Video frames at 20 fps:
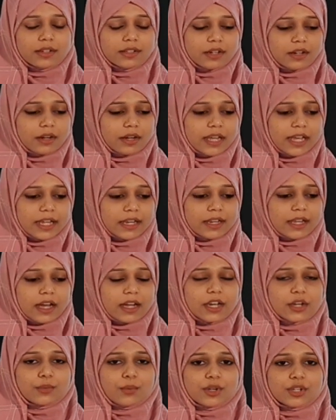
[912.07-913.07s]
the area
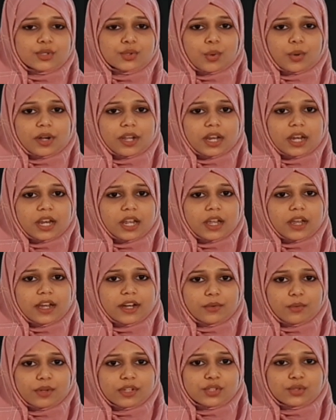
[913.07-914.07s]
it was
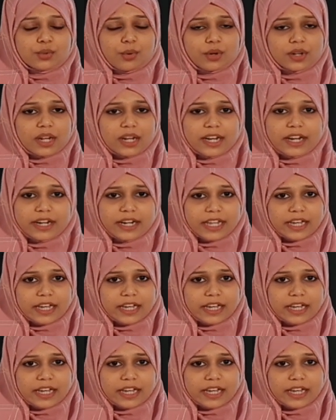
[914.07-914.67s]
totally